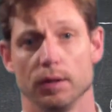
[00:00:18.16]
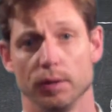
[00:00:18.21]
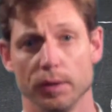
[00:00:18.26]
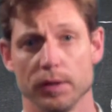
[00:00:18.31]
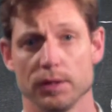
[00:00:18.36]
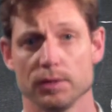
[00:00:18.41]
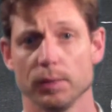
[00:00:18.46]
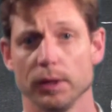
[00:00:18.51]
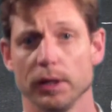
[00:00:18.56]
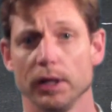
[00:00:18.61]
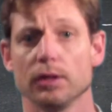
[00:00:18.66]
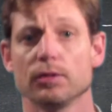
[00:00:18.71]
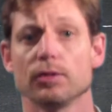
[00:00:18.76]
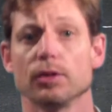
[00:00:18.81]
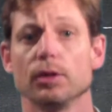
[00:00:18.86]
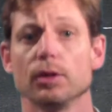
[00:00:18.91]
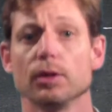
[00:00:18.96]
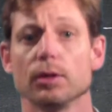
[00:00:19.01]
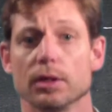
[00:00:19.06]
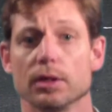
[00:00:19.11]
The reason we need
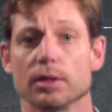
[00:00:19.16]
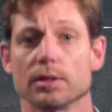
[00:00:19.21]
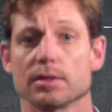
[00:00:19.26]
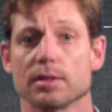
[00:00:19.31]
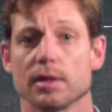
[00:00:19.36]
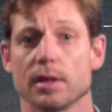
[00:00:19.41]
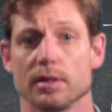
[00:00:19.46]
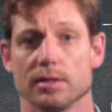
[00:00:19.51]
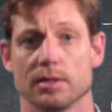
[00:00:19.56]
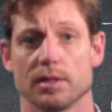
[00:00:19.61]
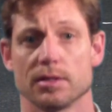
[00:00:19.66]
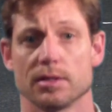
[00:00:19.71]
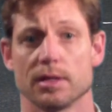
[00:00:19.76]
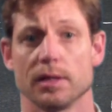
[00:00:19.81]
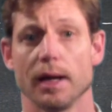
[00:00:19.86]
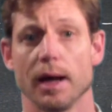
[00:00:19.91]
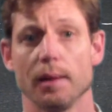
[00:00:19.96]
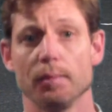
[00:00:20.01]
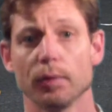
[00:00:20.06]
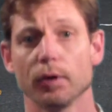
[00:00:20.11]
to do this is
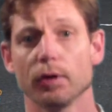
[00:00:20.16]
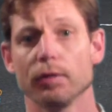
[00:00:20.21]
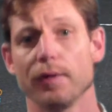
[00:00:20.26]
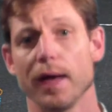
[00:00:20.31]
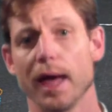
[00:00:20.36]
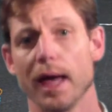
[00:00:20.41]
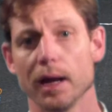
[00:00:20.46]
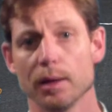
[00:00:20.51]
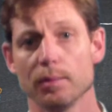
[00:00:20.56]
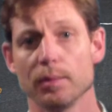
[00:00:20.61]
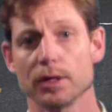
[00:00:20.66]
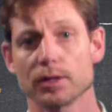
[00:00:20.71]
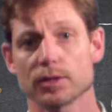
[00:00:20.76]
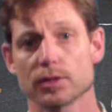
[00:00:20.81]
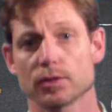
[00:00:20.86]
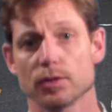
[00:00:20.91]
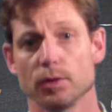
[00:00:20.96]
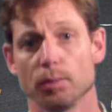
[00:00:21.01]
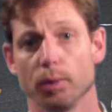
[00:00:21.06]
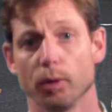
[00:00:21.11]
there's a number of
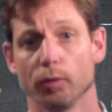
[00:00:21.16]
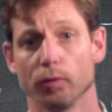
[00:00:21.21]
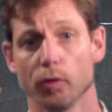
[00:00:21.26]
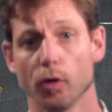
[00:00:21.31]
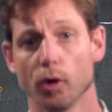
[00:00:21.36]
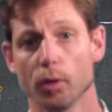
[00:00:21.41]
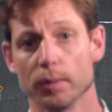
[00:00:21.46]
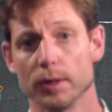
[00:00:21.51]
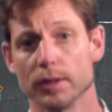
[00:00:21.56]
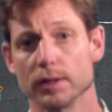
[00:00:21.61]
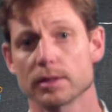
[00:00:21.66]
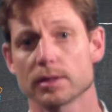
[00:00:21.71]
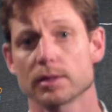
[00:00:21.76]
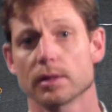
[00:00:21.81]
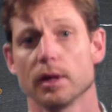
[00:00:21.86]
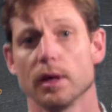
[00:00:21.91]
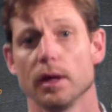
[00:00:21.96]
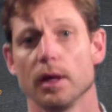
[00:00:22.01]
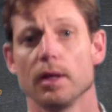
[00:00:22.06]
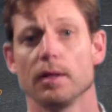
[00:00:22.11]
elements to
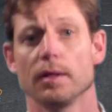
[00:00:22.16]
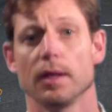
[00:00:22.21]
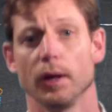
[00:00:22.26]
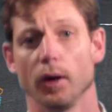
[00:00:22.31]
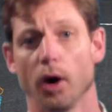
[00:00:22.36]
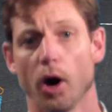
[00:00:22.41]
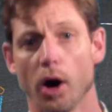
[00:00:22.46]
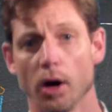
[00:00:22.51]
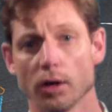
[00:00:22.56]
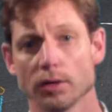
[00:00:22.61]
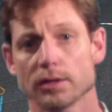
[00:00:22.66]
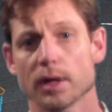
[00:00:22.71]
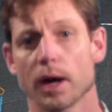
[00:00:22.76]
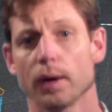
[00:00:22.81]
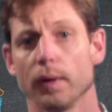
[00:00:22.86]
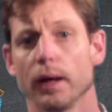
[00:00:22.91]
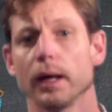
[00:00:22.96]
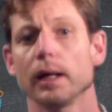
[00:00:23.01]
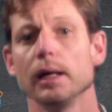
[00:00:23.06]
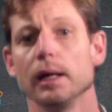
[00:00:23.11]
performance that aren't
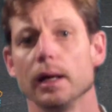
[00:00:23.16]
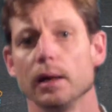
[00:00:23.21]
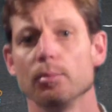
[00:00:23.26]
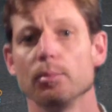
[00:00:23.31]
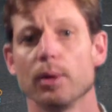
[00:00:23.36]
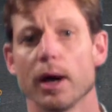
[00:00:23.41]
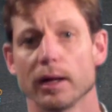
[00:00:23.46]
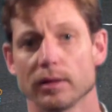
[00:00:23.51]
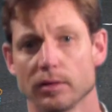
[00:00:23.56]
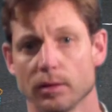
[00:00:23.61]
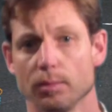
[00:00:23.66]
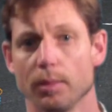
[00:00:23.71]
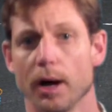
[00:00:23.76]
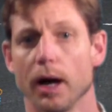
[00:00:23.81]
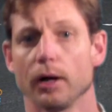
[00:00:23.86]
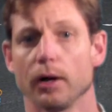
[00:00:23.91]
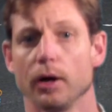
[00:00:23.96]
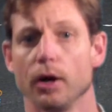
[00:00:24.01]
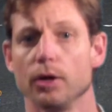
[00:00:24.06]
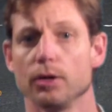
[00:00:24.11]
directly impacted
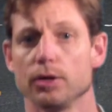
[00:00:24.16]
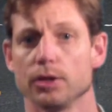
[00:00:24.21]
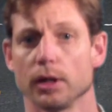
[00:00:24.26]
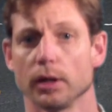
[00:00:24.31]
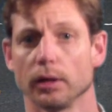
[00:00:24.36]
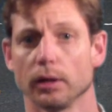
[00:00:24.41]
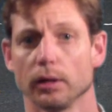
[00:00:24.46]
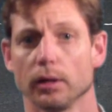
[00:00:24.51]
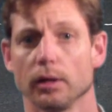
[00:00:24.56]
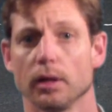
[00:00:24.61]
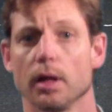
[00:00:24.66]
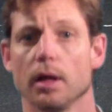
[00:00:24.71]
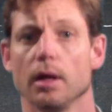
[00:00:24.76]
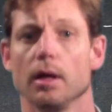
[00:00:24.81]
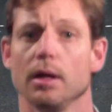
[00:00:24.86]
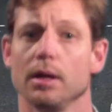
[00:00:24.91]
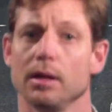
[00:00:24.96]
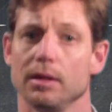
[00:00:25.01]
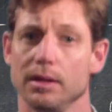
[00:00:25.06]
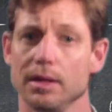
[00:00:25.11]
by coaching.
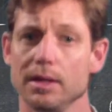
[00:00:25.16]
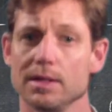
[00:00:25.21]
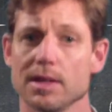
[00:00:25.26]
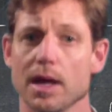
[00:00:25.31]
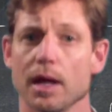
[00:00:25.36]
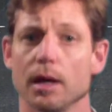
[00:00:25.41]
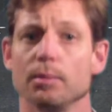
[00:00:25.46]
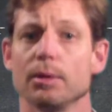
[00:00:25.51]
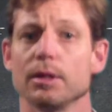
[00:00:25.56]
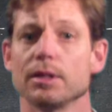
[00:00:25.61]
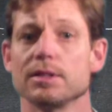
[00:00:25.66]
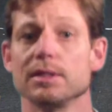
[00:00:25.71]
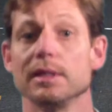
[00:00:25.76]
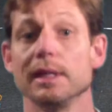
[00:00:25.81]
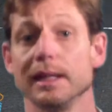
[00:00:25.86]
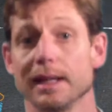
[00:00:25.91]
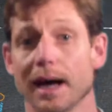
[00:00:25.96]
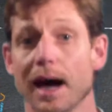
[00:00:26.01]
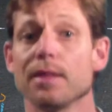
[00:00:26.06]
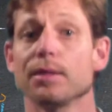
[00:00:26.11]
These
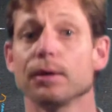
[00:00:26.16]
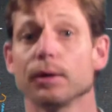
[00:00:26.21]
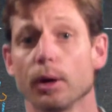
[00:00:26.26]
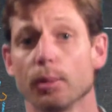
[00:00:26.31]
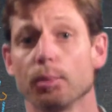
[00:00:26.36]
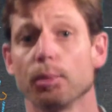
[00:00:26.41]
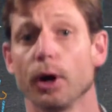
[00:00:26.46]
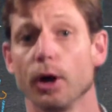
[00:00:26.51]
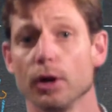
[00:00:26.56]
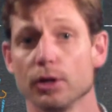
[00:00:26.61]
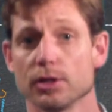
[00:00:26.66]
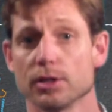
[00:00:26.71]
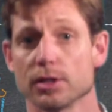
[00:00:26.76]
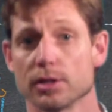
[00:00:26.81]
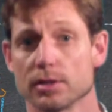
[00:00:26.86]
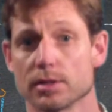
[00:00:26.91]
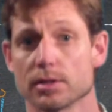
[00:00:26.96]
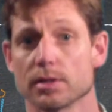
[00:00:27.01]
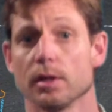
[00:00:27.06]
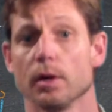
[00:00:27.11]
elements need other
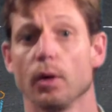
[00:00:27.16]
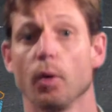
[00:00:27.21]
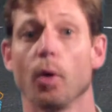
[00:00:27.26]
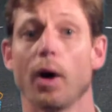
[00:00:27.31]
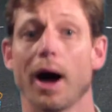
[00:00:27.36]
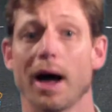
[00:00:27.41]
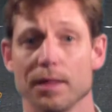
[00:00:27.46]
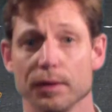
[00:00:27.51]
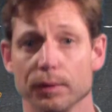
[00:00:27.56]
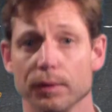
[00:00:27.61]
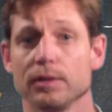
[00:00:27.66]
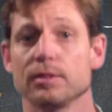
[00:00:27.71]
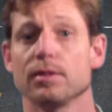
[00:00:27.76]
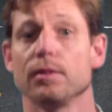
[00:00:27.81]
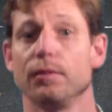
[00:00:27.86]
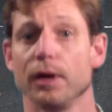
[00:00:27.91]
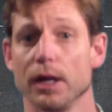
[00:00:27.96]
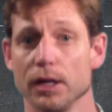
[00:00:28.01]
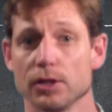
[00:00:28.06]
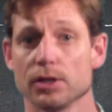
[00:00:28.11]
approaches or other
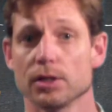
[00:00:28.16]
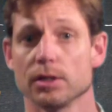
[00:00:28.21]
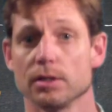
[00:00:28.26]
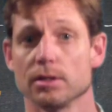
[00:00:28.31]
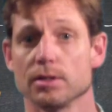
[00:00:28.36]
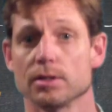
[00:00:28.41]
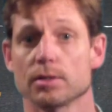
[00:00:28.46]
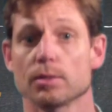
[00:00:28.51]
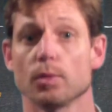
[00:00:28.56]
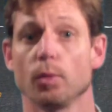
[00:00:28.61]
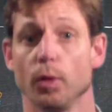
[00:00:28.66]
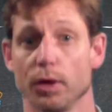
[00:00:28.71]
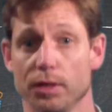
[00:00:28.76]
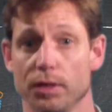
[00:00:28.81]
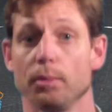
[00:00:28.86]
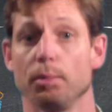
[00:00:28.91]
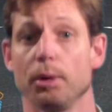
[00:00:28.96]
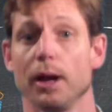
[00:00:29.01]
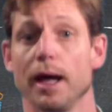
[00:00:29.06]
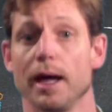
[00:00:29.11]
interventions
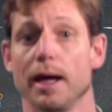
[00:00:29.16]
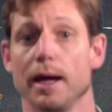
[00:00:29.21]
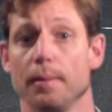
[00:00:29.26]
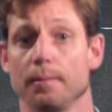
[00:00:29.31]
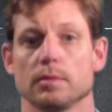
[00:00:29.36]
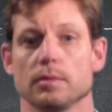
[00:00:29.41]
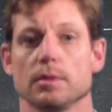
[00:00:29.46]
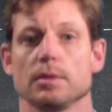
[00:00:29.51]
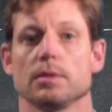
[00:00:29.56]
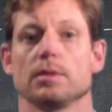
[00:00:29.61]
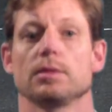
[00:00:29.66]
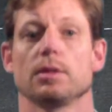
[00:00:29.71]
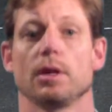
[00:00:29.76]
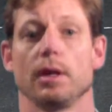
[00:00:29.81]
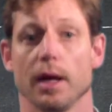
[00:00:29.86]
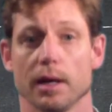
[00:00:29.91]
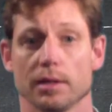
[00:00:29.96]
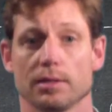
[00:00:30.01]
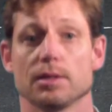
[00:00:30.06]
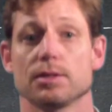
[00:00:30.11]
with the player.
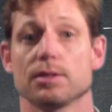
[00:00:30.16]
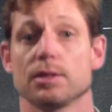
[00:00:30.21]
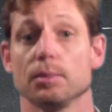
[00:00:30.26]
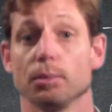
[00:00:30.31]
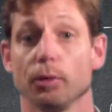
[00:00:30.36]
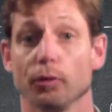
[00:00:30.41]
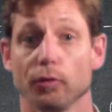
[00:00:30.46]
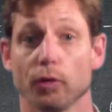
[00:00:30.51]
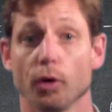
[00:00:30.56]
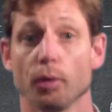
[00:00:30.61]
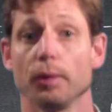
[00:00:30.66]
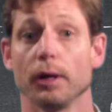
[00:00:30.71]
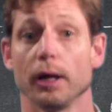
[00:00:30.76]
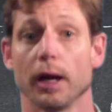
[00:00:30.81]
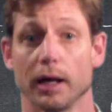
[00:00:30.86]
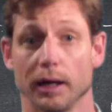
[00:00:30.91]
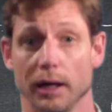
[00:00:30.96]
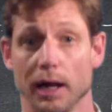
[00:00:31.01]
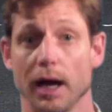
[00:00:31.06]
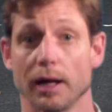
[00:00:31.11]
So here's the simple
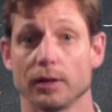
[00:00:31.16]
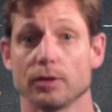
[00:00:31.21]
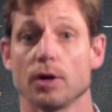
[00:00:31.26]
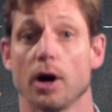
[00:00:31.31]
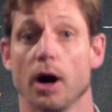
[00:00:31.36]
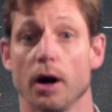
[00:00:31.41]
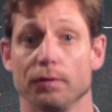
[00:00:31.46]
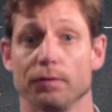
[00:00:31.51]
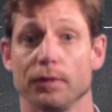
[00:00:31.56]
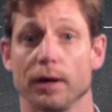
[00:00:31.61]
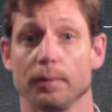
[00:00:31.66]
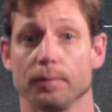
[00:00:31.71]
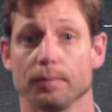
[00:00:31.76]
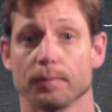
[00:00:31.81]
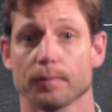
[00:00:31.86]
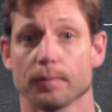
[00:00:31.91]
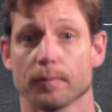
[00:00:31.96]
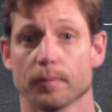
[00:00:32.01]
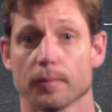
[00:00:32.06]
formula I'd like to offer.